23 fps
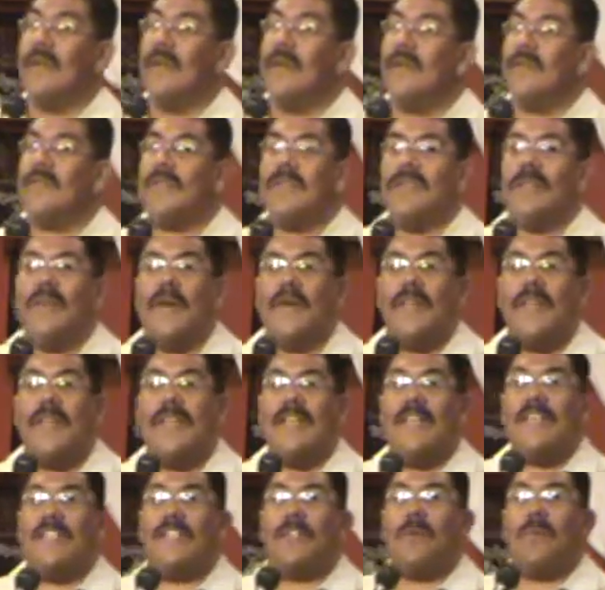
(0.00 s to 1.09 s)
Don't you know that
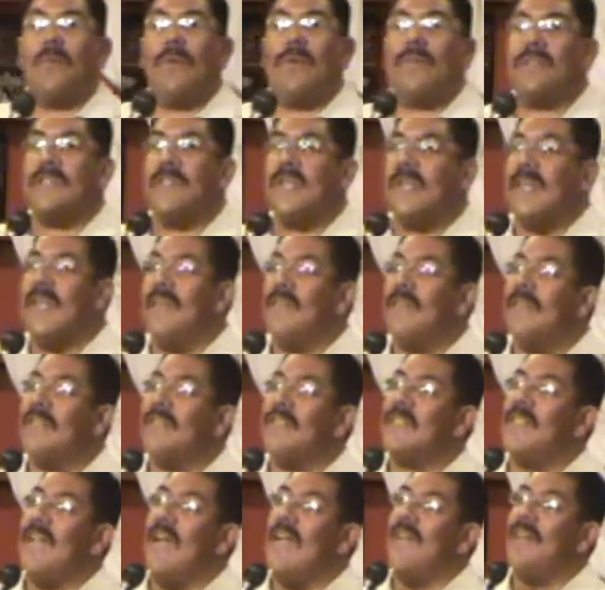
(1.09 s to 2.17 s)
He's supposed to live
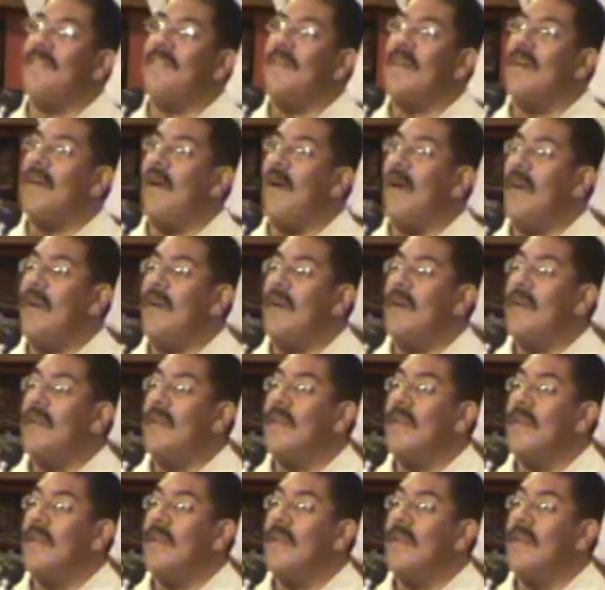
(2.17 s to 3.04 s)
inside of your heart?